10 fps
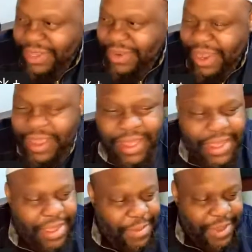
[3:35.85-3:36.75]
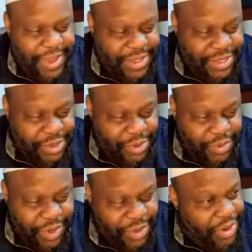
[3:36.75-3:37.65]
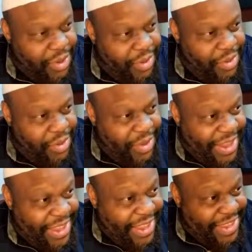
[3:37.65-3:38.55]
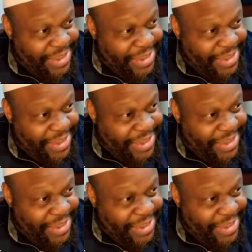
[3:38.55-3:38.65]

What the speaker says: right? Because when you don't, you have to,